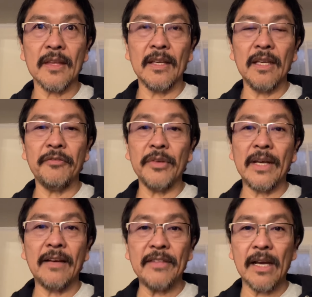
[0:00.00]
if
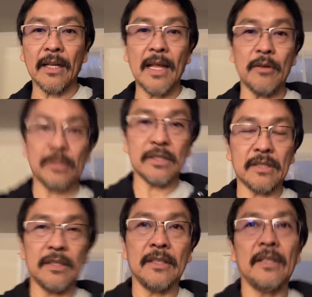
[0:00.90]
you have that
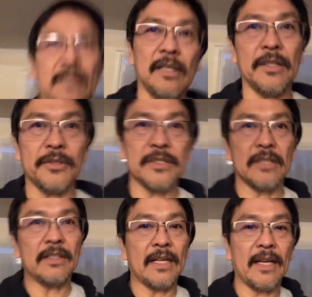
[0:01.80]
allowance. Turns
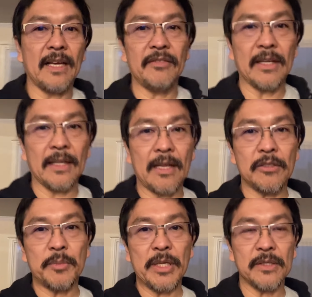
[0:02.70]
out that I have that
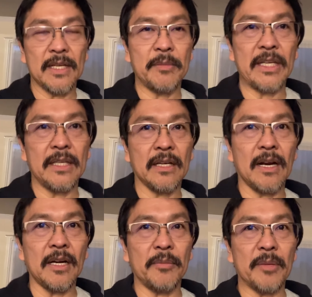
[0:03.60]
allowance because I'm a
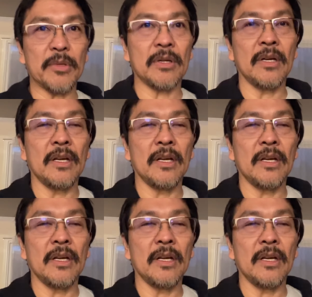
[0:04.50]
card member.